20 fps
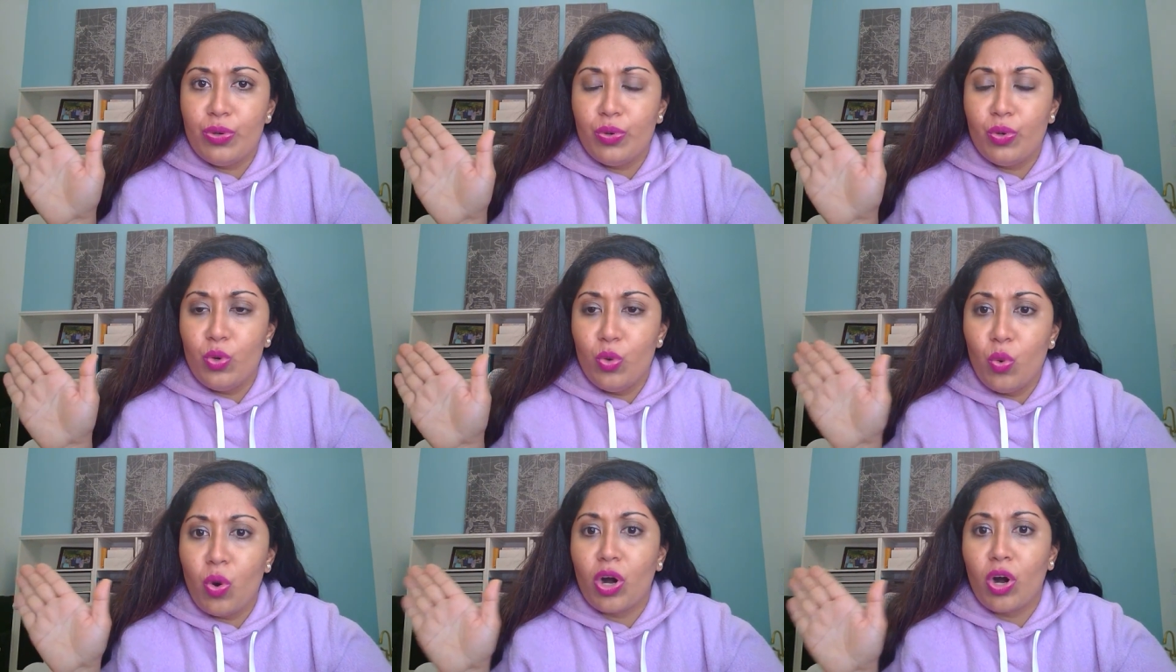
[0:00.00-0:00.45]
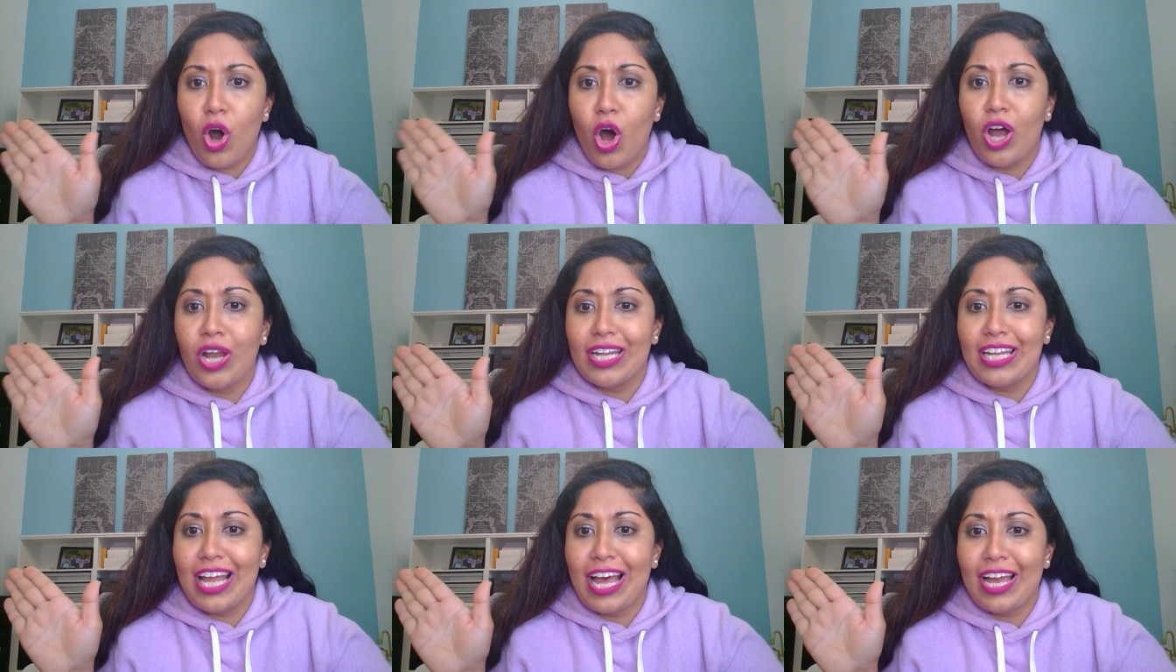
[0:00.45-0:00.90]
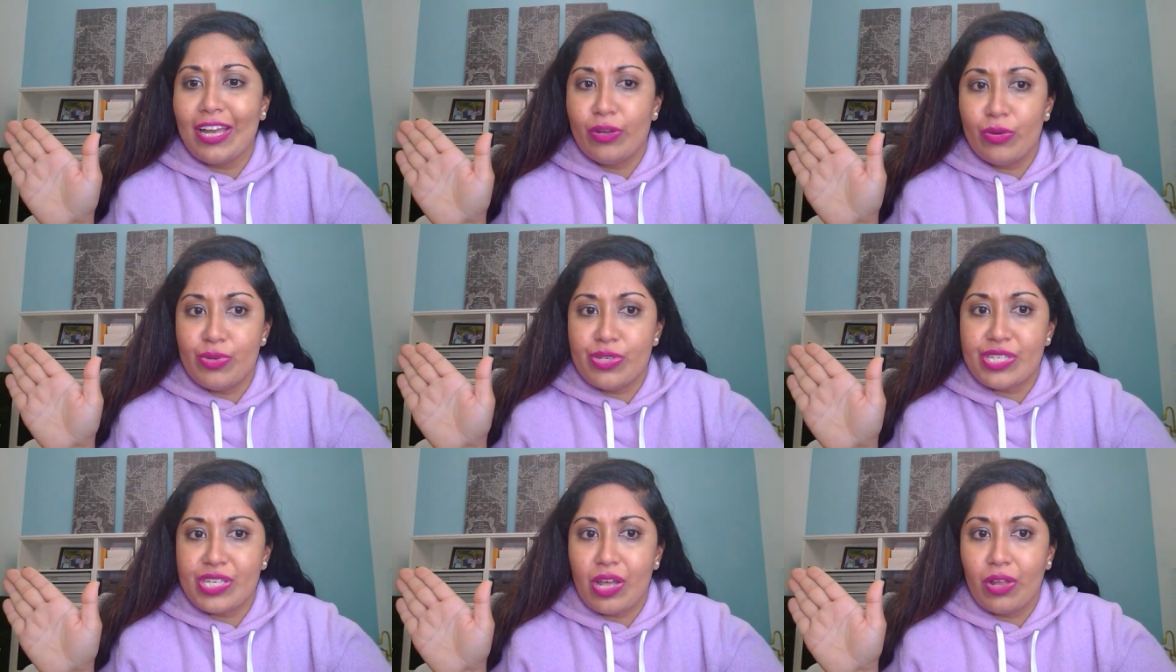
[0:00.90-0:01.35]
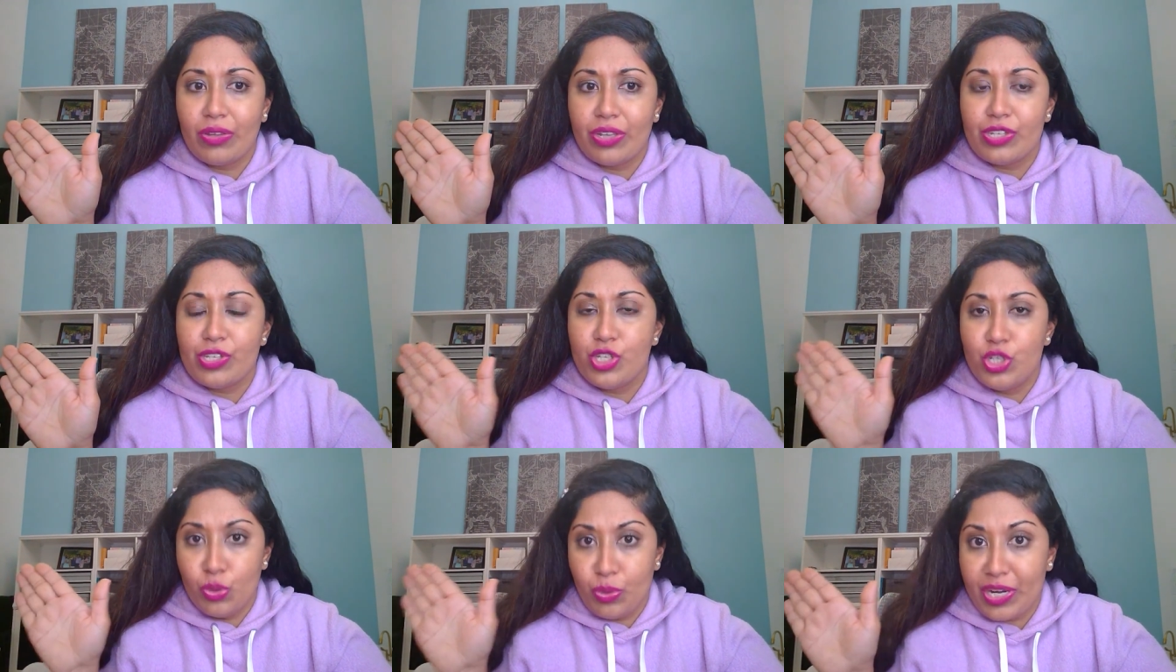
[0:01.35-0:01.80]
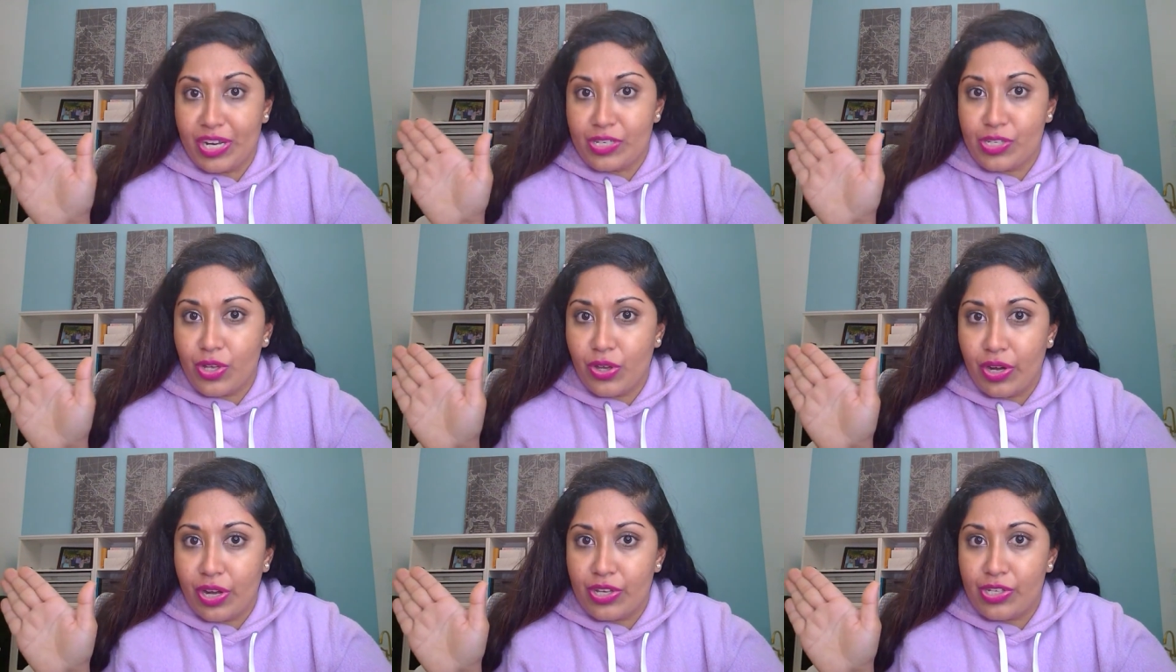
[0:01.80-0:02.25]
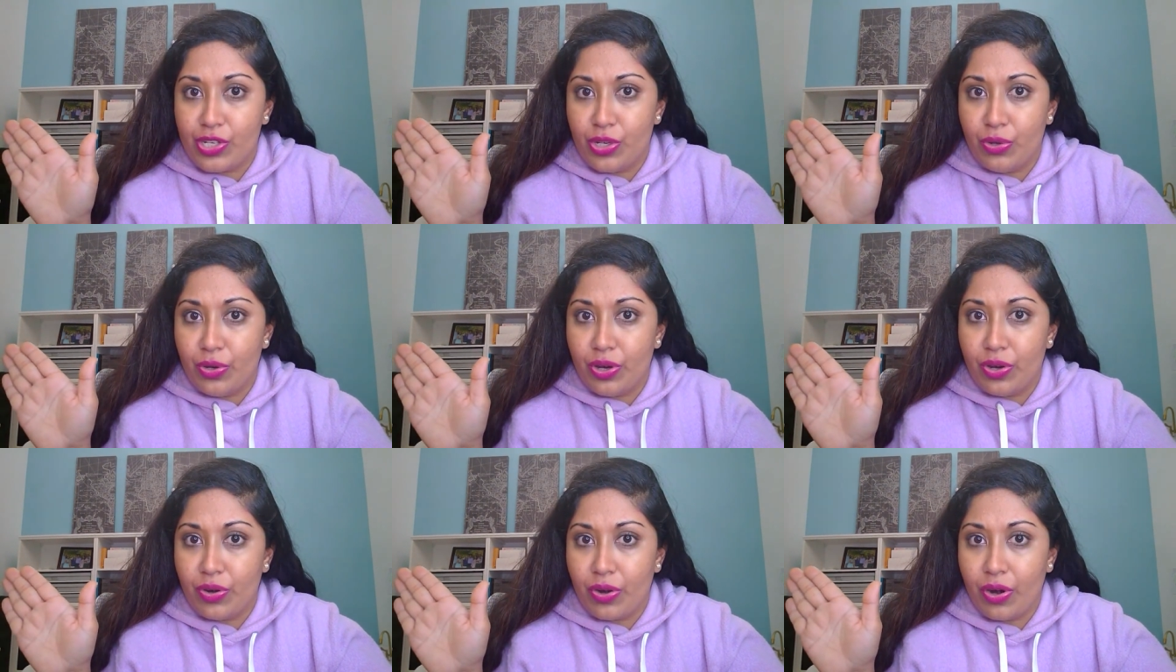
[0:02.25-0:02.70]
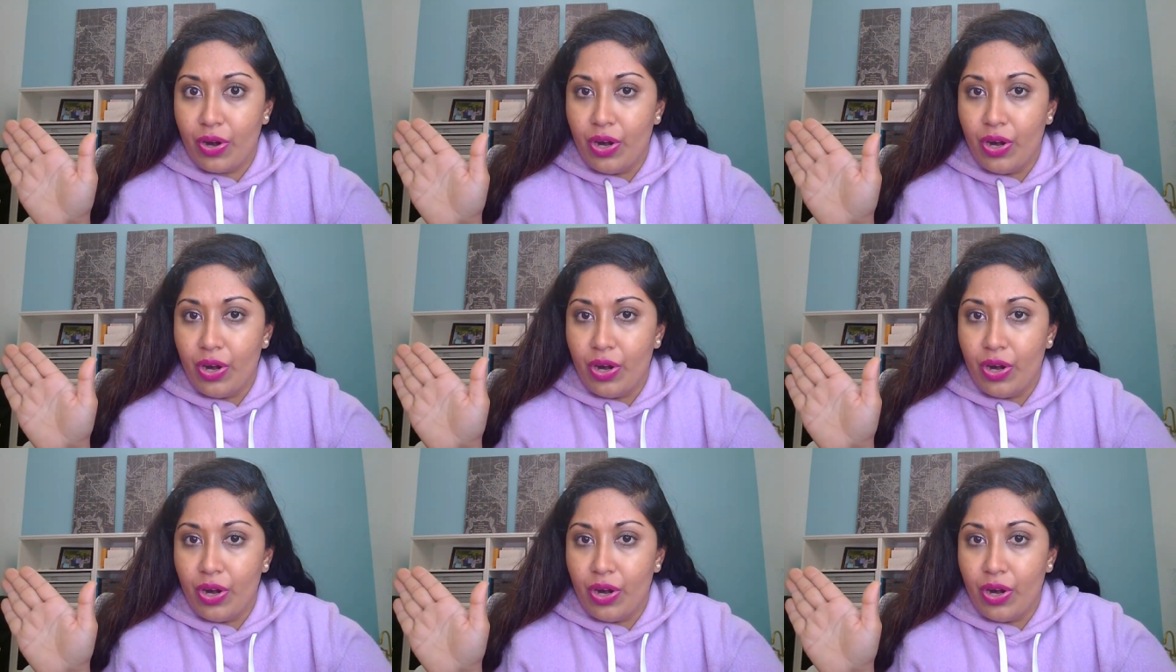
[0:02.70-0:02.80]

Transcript: who are online who sell this do it as good as you do.